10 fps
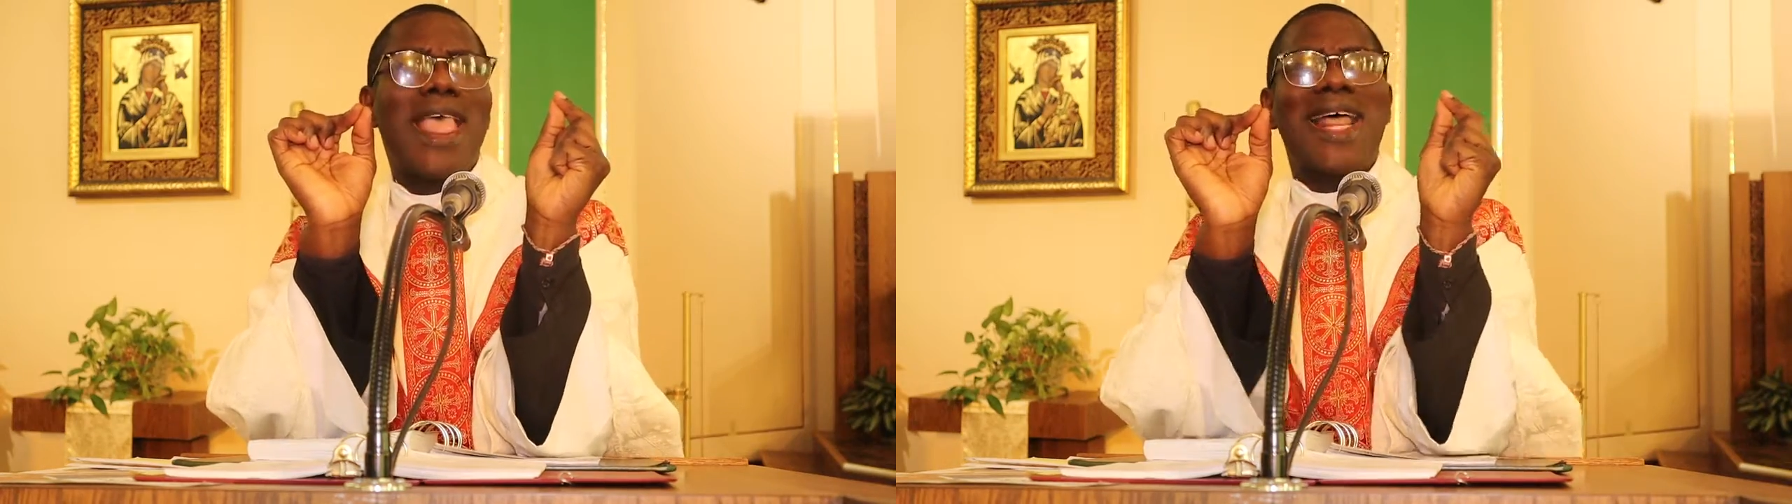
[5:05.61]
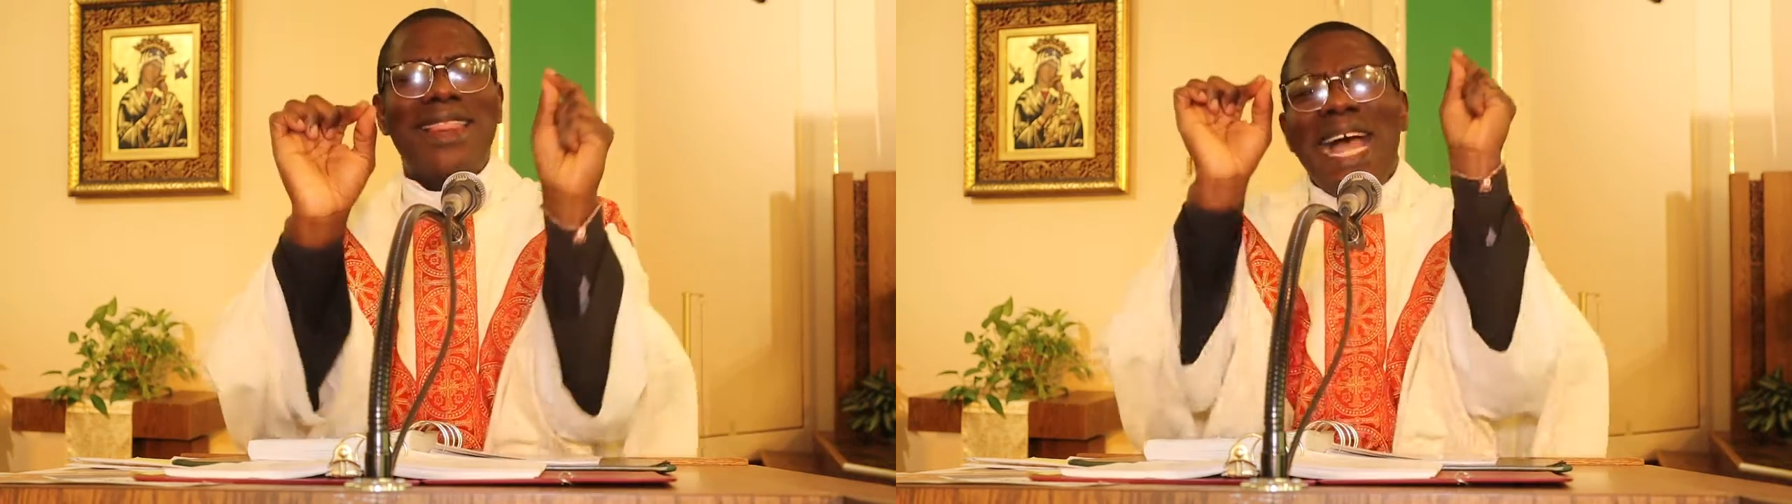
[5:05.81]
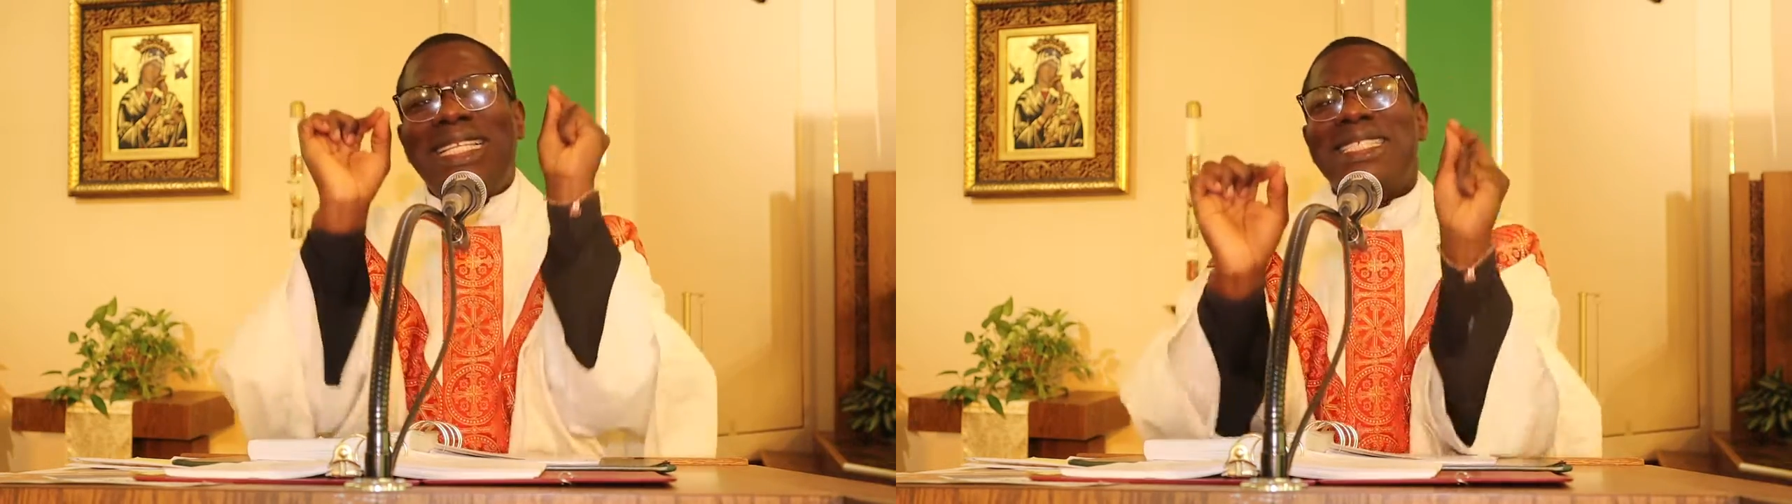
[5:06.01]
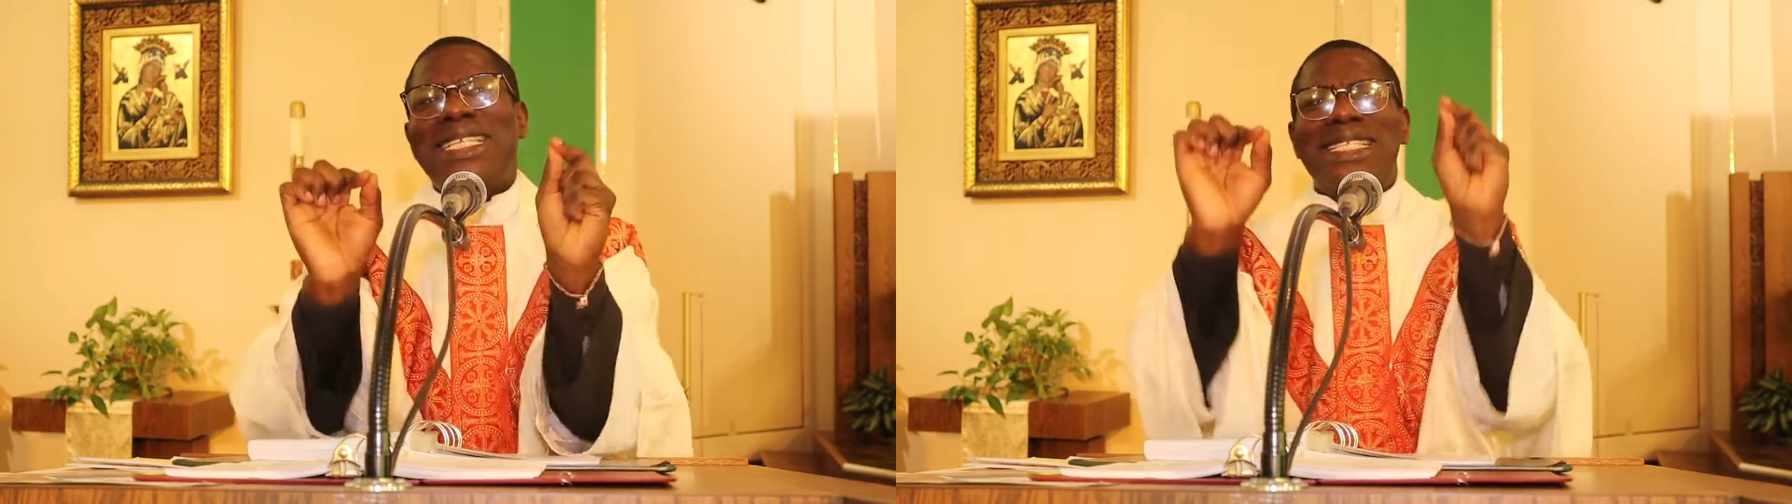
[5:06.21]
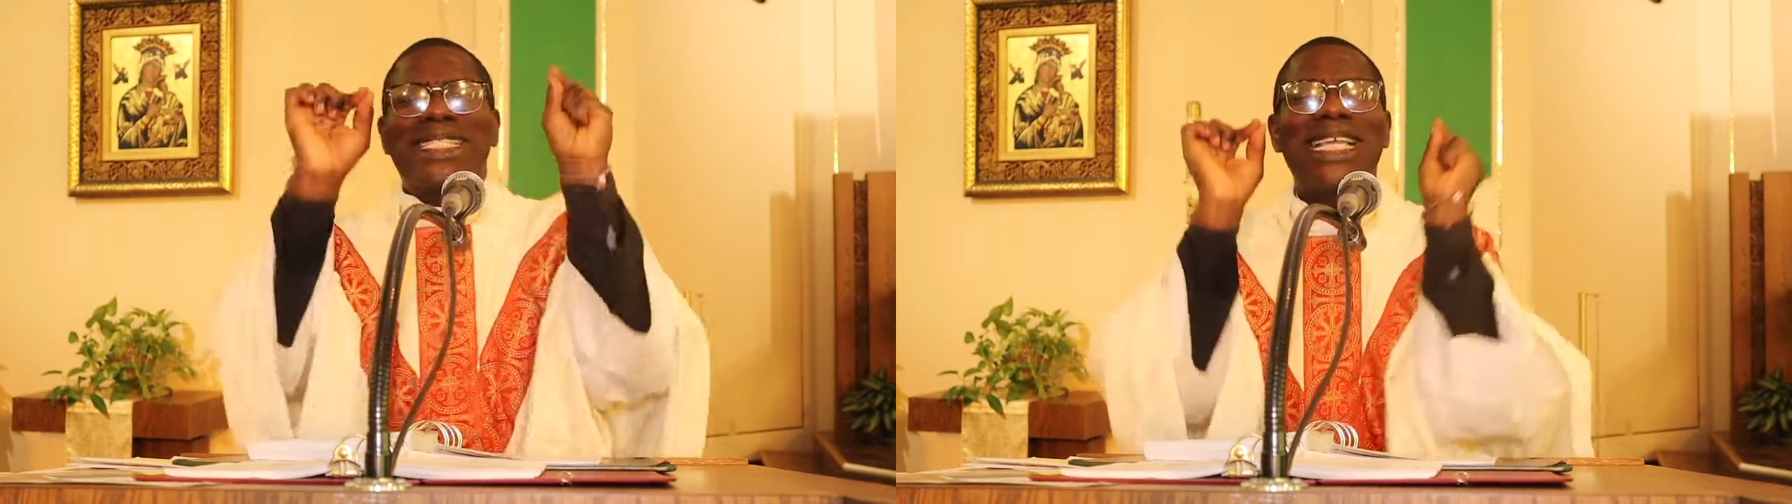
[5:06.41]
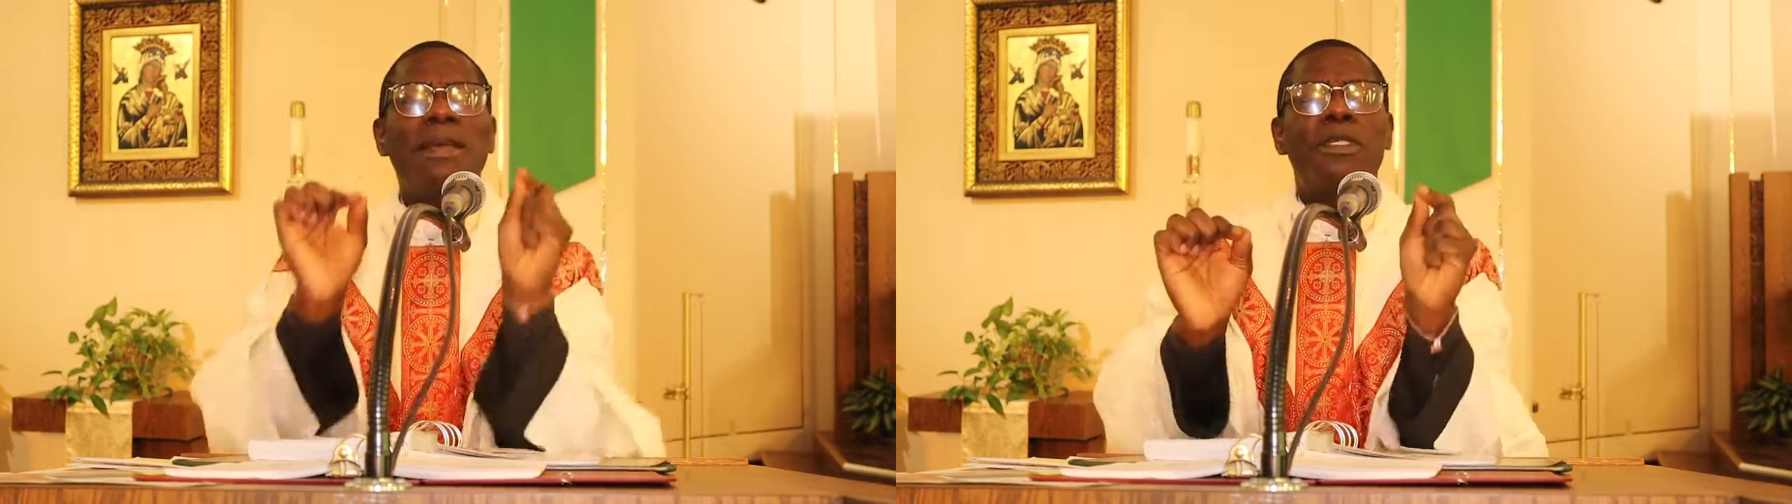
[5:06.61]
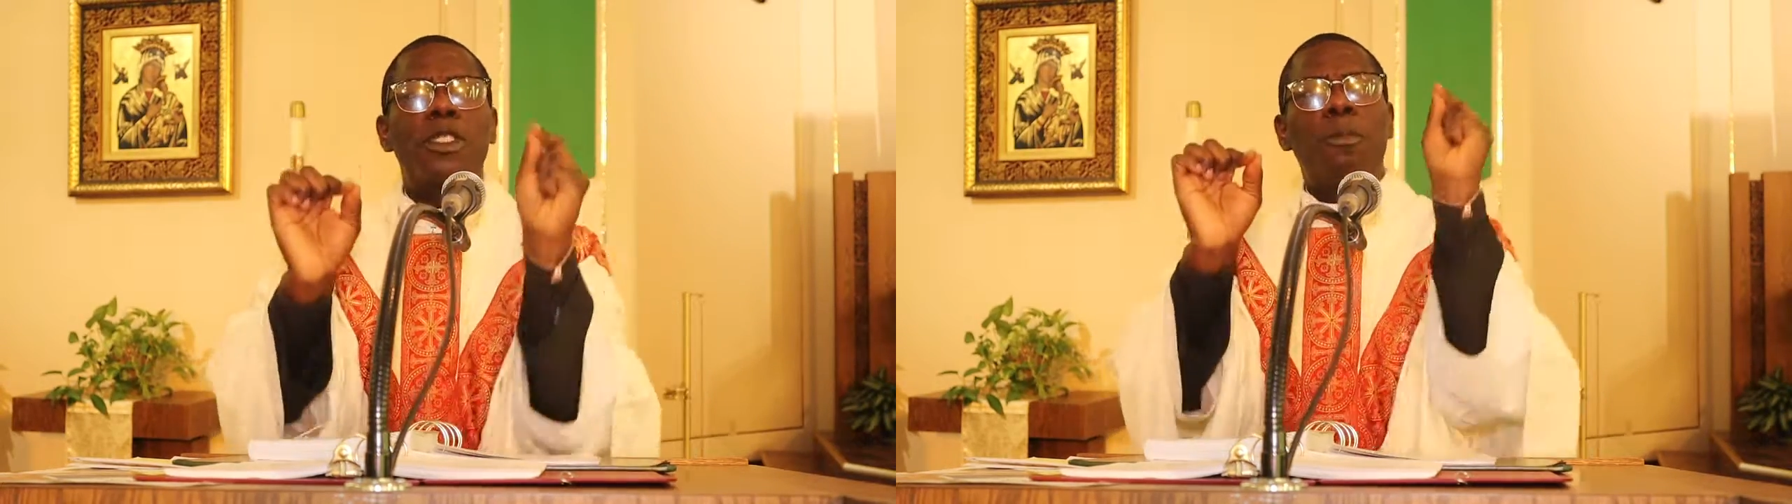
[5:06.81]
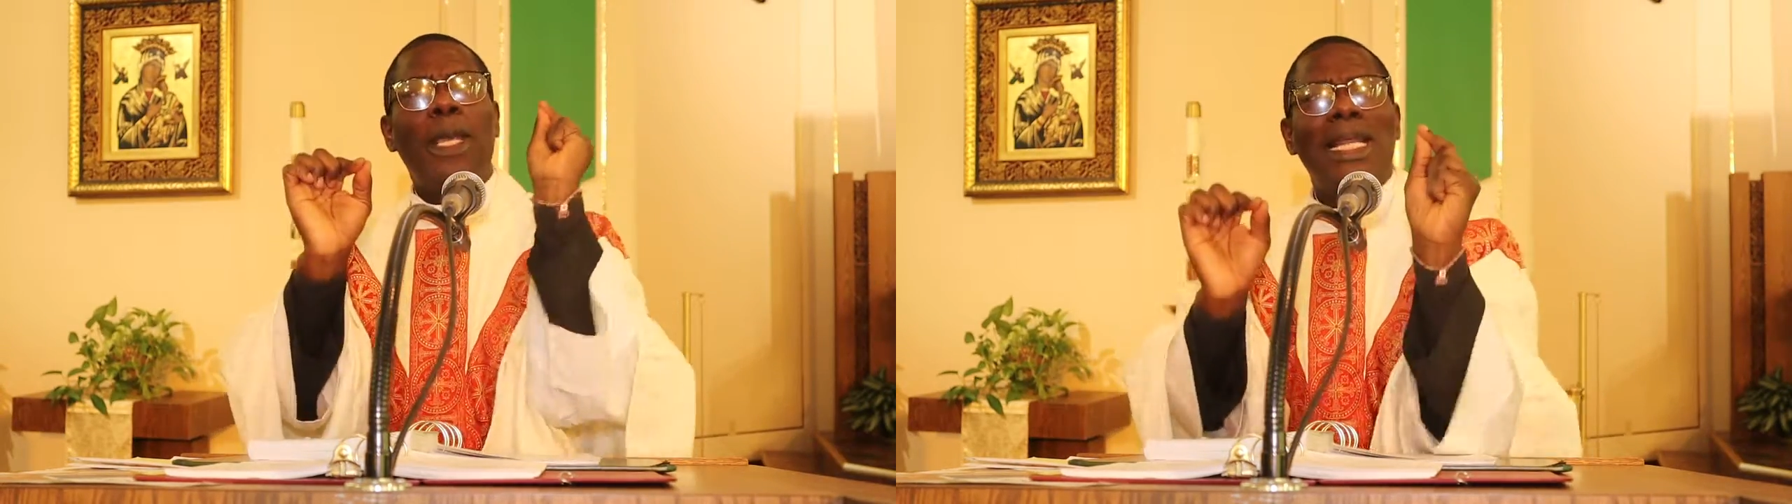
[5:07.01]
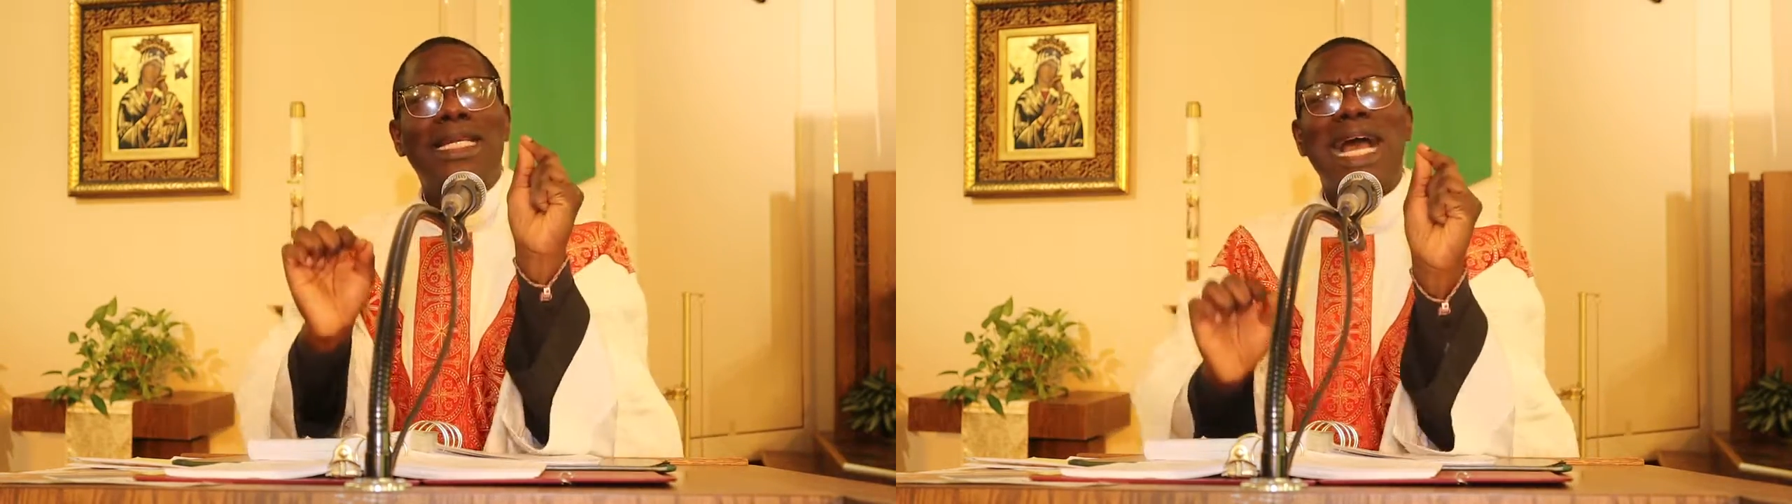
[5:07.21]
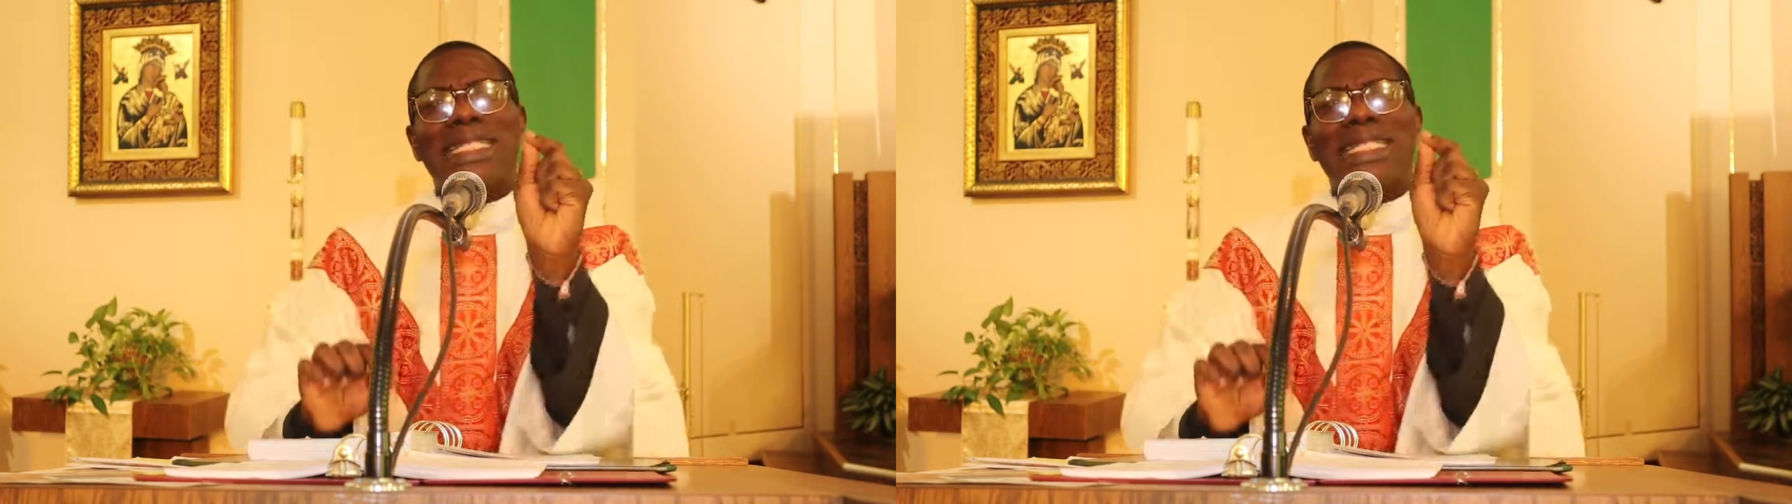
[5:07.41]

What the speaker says: That is the same spirit